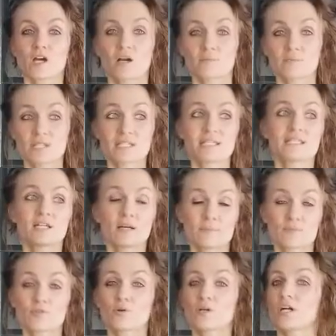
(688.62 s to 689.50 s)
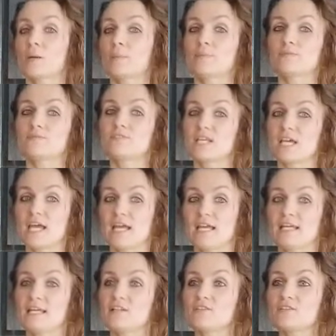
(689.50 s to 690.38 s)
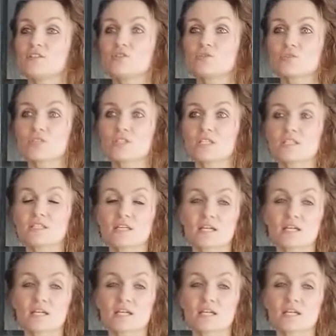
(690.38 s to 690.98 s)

to get up to a cup a day. And if you think